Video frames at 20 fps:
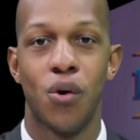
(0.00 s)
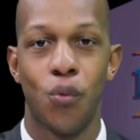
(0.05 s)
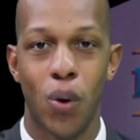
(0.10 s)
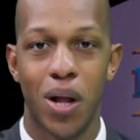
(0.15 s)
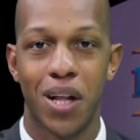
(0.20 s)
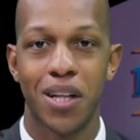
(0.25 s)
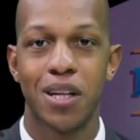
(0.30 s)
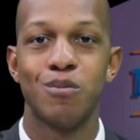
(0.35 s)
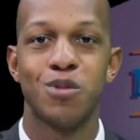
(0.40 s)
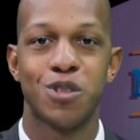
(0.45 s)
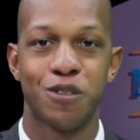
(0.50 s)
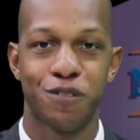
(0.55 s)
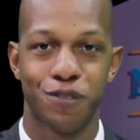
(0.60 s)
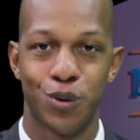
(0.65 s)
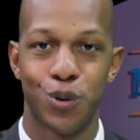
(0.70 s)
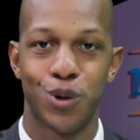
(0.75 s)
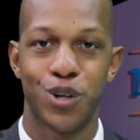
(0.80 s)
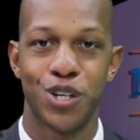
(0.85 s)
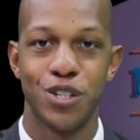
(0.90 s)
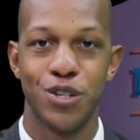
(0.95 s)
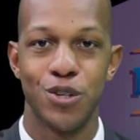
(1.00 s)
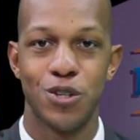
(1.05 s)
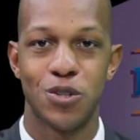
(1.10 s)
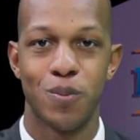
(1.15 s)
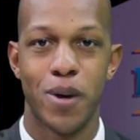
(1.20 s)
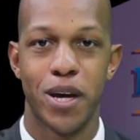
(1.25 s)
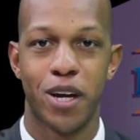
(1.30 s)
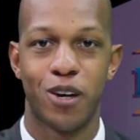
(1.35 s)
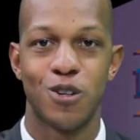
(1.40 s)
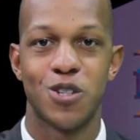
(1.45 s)
Welcome to Florida
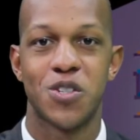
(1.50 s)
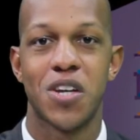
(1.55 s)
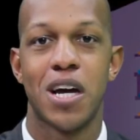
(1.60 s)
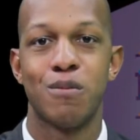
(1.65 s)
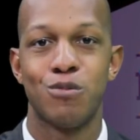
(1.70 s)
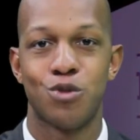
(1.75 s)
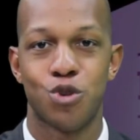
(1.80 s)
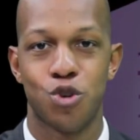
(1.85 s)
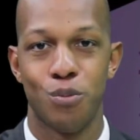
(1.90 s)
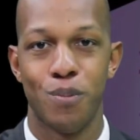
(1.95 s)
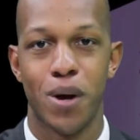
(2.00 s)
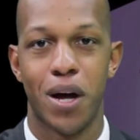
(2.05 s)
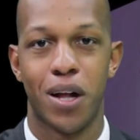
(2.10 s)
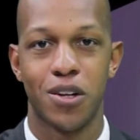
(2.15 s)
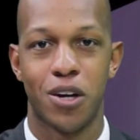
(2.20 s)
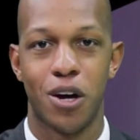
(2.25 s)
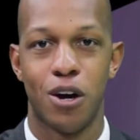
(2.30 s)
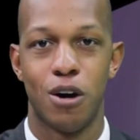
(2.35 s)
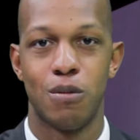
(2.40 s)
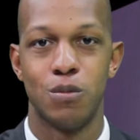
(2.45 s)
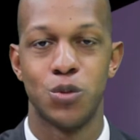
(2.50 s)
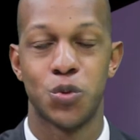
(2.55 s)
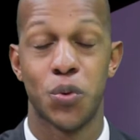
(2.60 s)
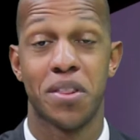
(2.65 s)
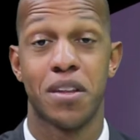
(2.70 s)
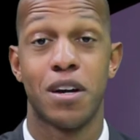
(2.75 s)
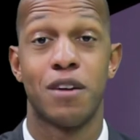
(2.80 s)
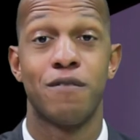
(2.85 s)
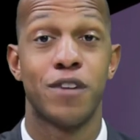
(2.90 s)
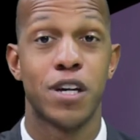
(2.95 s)
Newsmakers. I'm Trimmel Gomes with
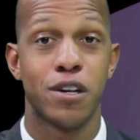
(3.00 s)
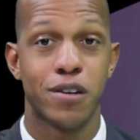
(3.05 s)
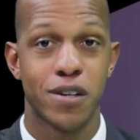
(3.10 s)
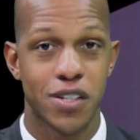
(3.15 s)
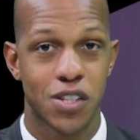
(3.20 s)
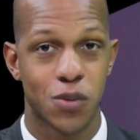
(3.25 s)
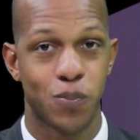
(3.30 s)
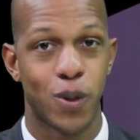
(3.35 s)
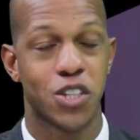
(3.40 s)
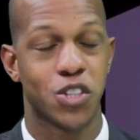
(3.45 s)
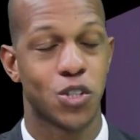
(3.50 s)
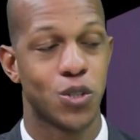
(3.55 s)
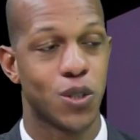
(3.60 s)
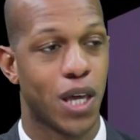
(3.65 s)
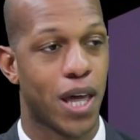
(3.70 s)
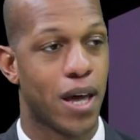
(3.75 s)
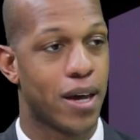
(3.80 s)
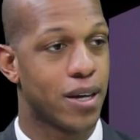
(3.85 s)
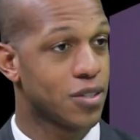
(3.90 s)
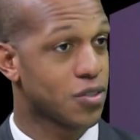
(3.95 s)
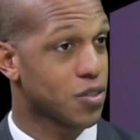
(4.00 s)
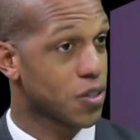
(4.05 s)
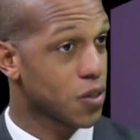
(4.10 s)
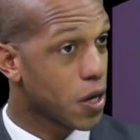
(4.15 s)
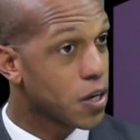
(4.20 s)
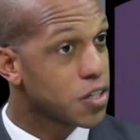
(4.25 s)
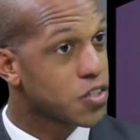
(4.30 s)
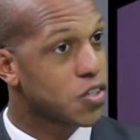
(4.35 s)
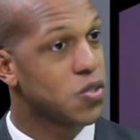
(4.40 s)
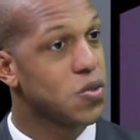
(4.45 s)
our very special guest,
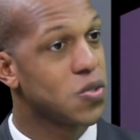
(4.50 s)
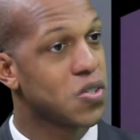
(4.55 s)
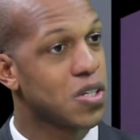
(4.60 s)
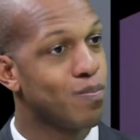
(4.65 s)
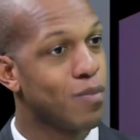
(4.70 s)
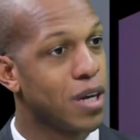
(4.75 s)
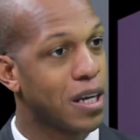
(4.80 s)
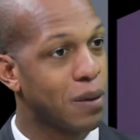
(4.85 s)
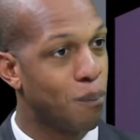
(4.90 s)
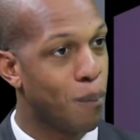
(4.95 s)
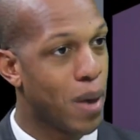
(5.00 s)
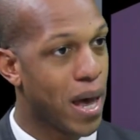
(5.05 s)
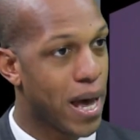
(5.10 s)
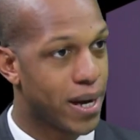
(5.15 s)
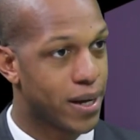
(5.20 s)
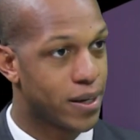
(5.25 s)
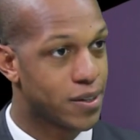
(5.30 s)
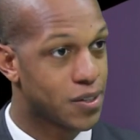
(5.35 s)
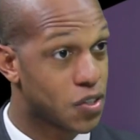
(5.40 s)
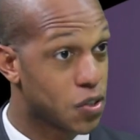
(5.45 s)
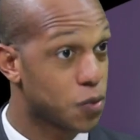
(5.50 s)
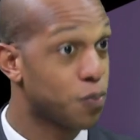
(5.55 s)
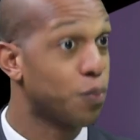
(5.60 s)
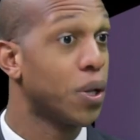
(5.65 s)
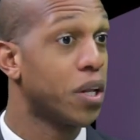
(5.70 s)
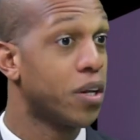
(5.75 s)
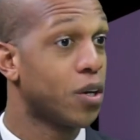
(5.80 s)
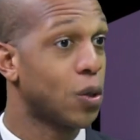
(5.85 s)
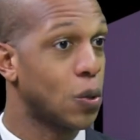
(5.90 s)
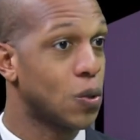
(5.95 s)
Susan MacManus,
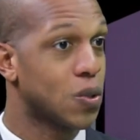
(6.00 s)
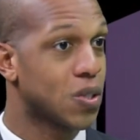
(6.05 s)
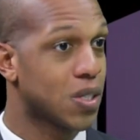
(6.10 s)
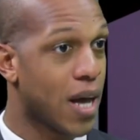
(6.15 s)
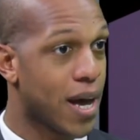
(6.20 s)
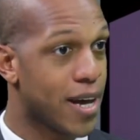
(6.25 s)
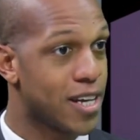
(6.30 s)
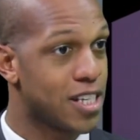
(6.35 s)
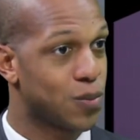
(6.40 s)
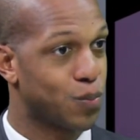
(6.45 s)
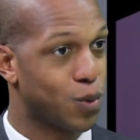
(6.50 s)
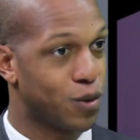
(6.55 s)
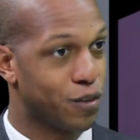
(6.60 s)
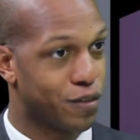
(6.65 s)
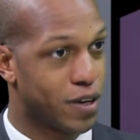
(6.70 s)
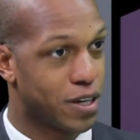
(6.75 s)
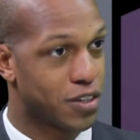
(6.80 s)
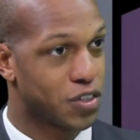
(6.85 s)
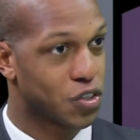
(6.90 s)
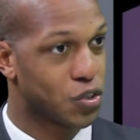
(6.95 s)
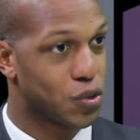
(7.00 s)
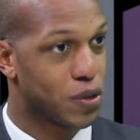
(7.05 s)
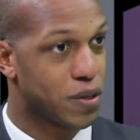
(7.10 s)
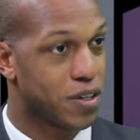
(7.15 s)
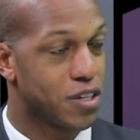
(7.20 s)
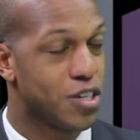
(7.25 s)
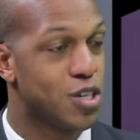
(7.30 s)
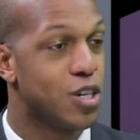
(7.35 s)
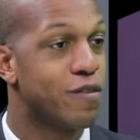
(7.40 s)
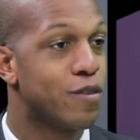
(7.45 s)
political science professor at
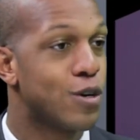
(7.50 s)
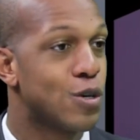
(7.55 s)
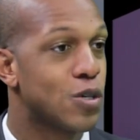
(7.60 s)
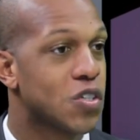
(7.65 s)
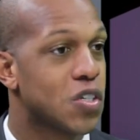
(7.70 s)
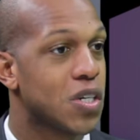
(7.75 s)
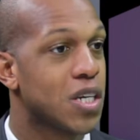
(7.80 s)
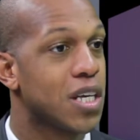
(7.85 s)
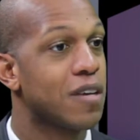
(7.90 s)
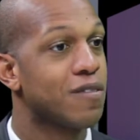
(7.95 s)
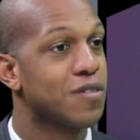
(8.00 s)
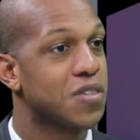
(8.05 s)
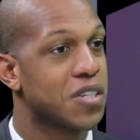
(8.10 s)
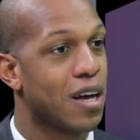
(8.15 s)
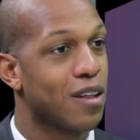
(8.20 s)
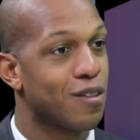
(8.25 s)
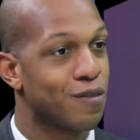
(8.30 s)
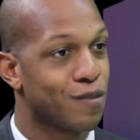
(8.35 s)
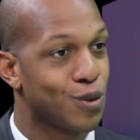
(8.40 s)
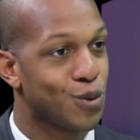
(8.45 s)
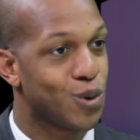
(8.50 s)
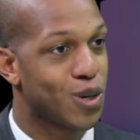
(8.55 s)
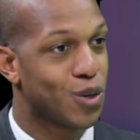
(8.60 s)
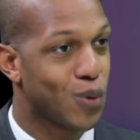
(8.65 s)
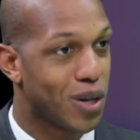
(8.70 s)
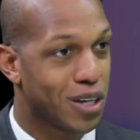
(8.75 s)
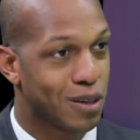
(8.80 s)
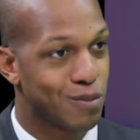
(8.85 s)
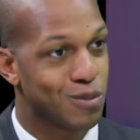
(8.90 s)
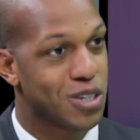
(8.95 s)
the University of South Florida.
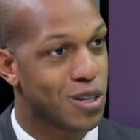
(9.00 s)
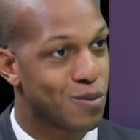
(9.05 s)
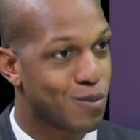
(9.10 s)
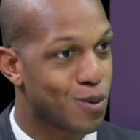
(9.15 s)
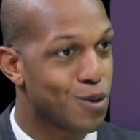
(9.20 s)
Welcome to the